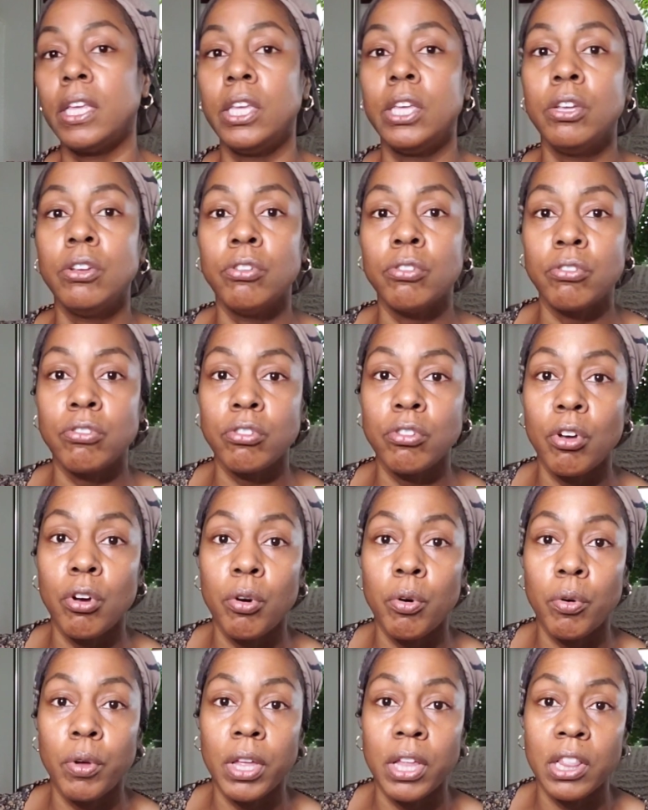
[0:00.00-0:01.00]
years
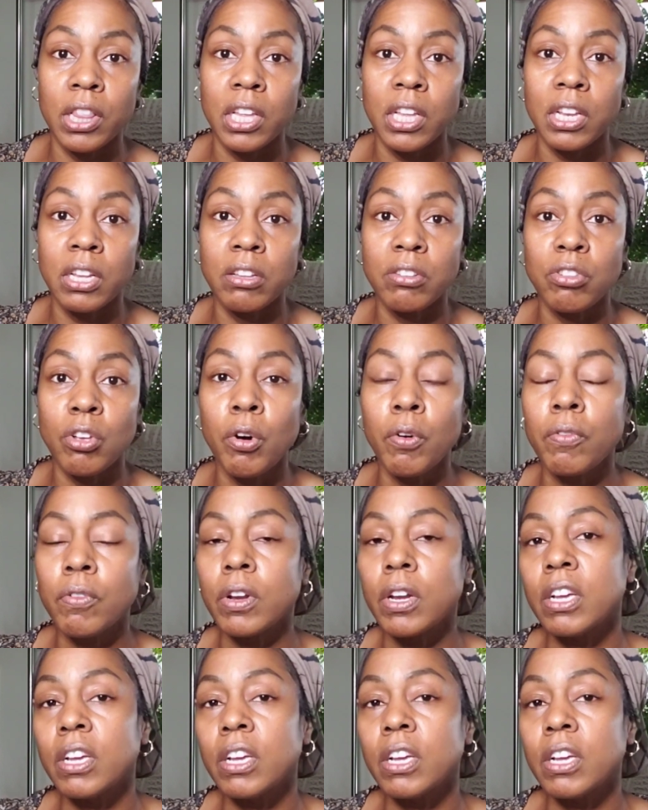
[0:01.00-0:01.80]
ago and then it's over.